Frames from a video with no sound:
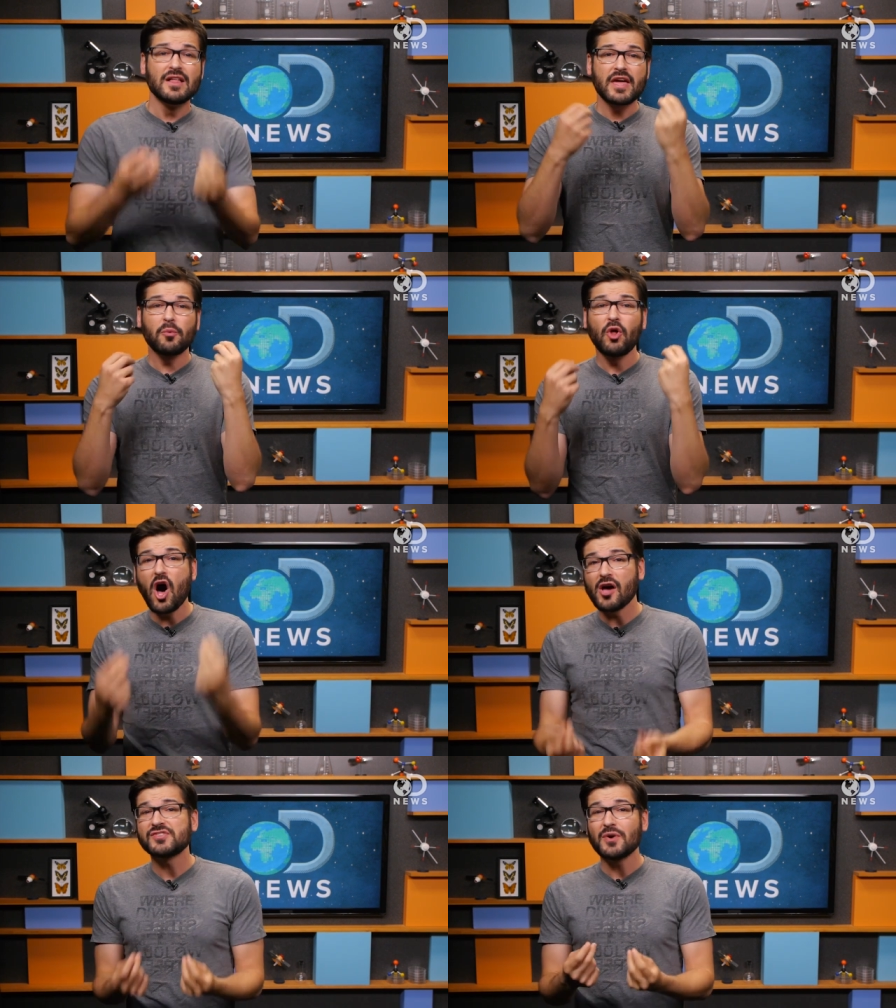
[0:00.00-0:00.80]
They will
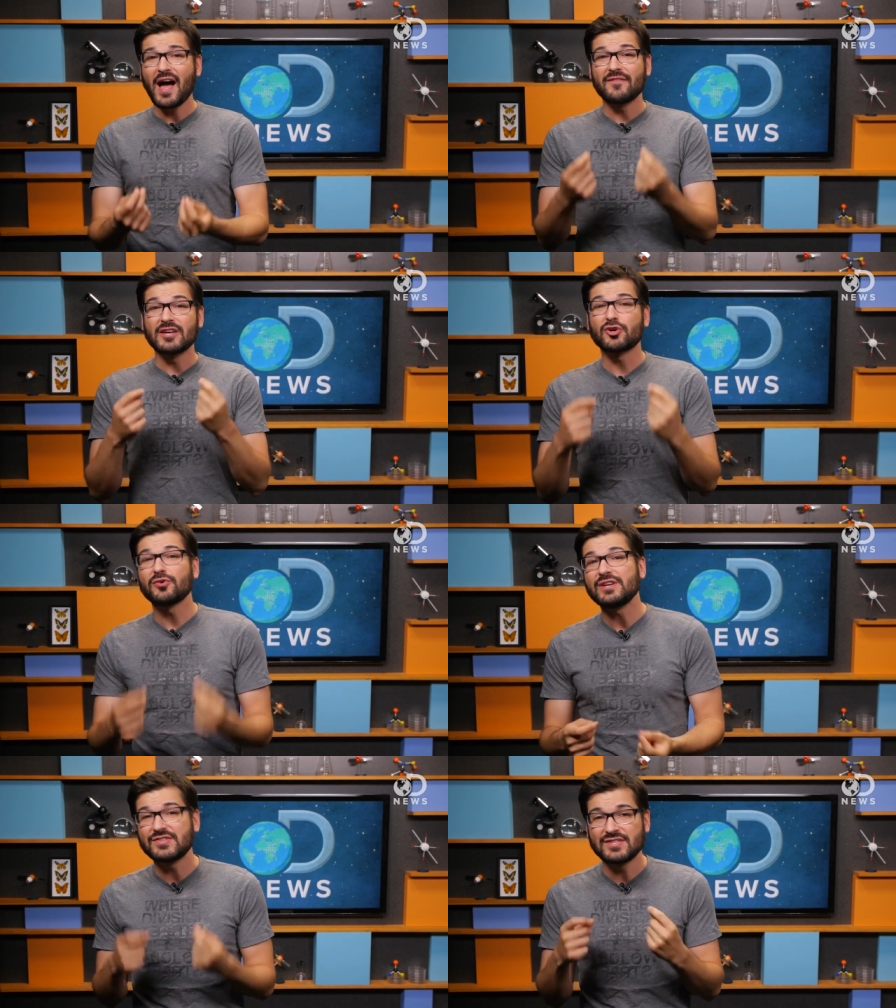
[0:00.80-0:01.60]
also have
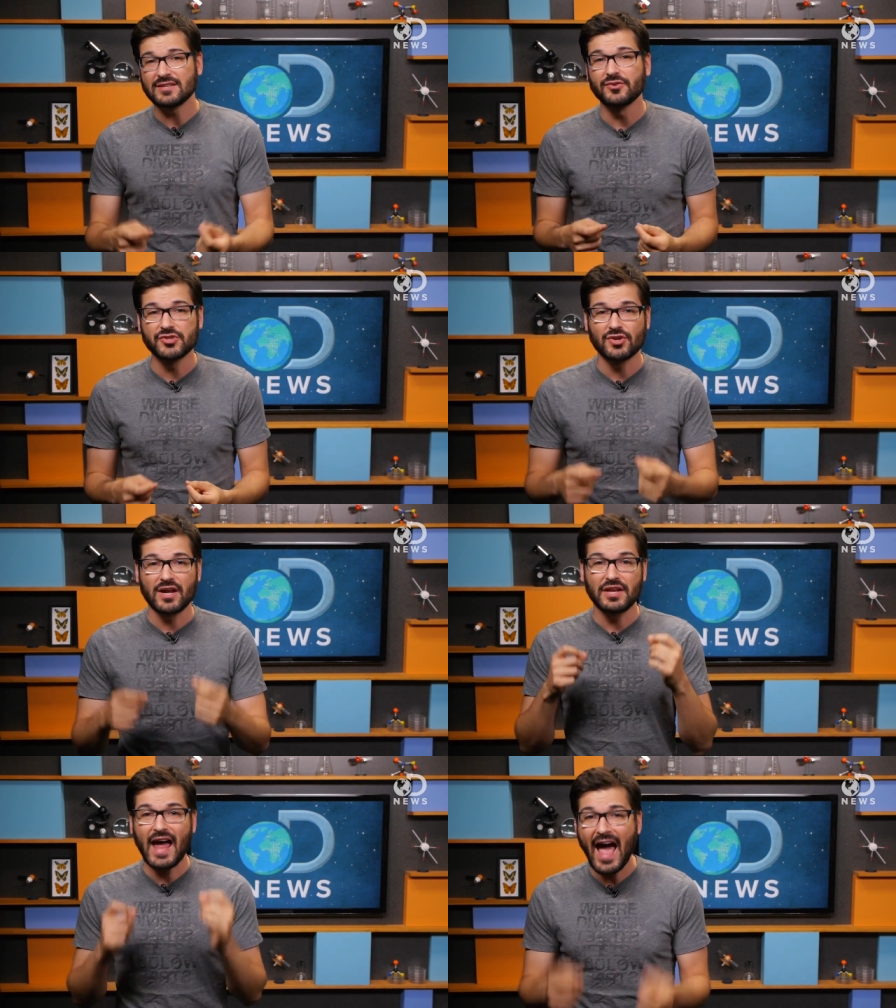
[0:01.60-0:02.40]
increased signal
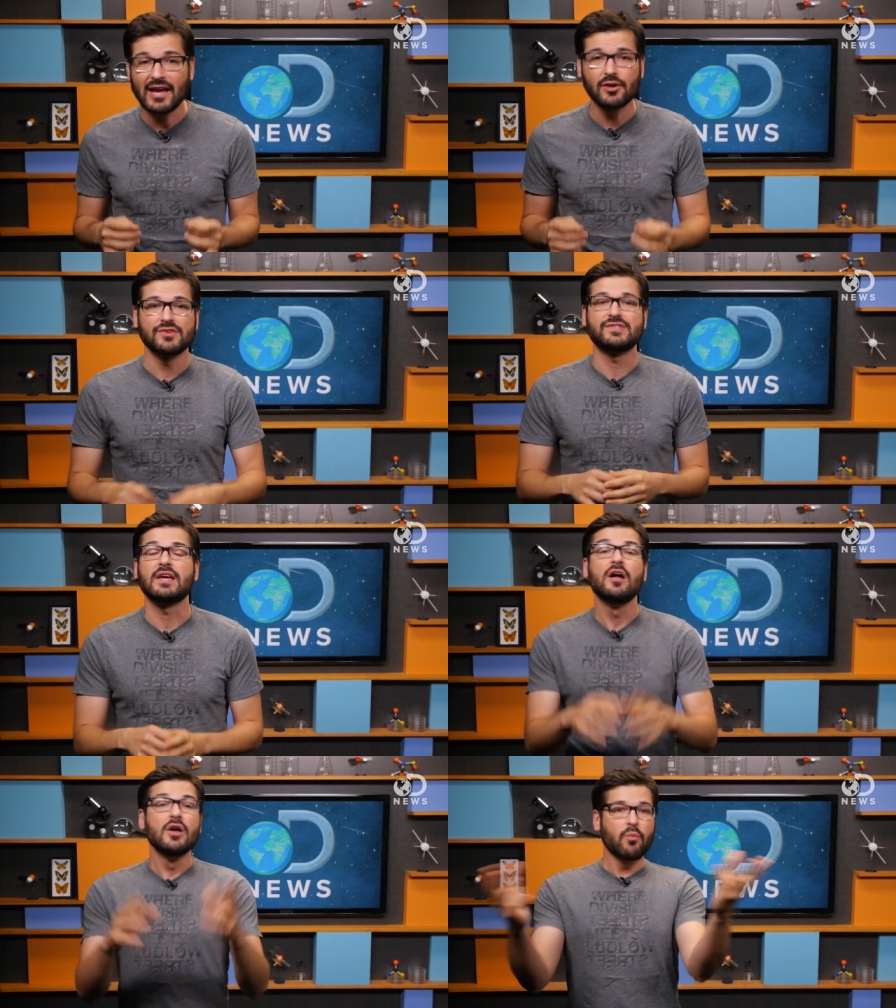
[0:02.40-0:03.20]
strength and accuracy.
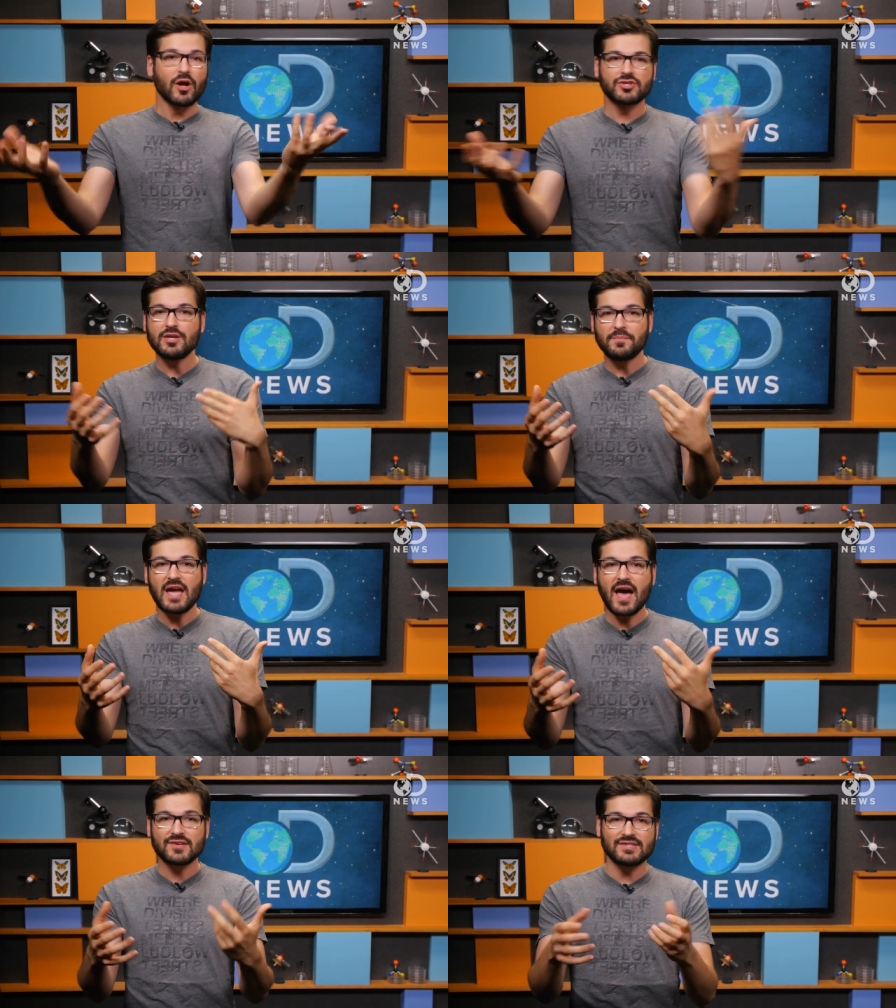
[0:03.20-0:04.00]
While
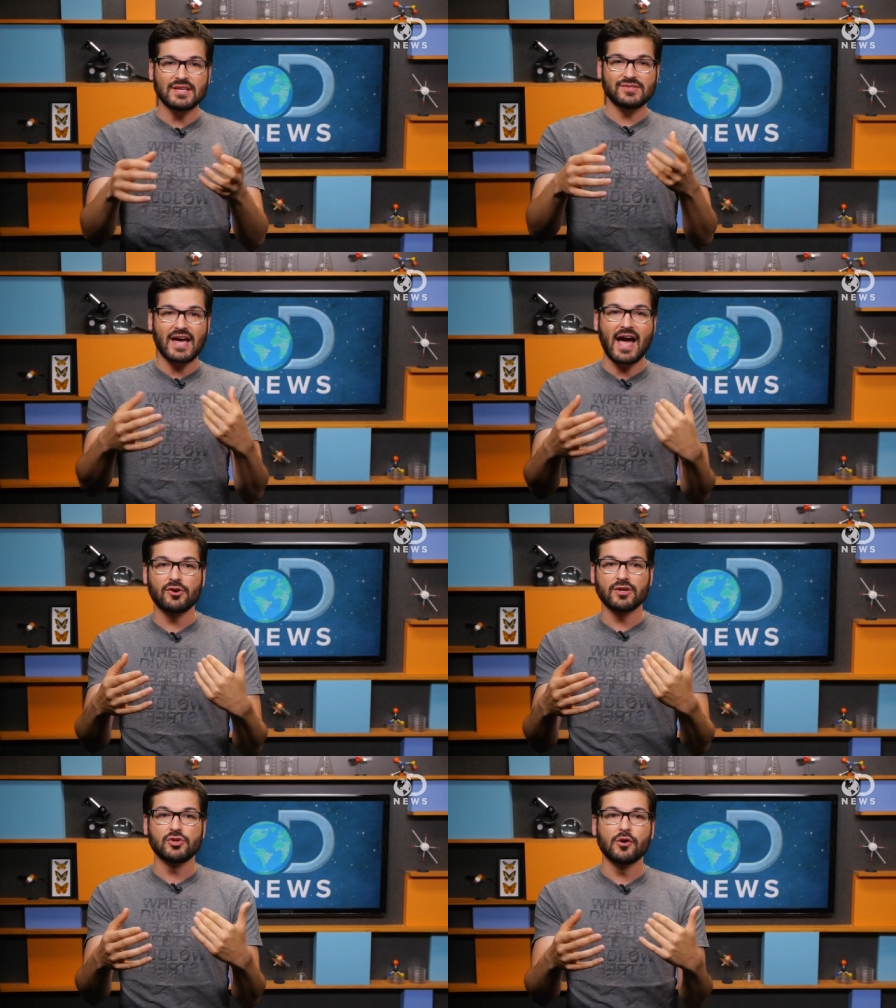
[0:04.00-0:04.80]
GPS is
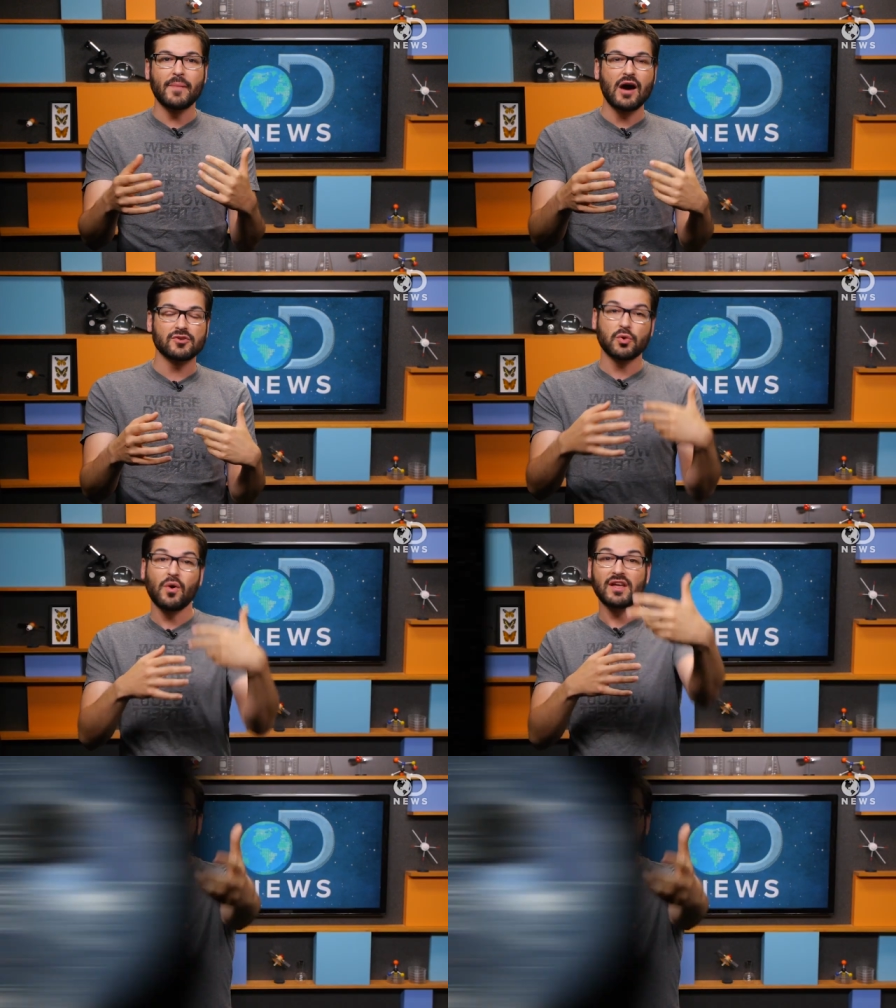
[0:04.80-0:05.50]
accurate to about 20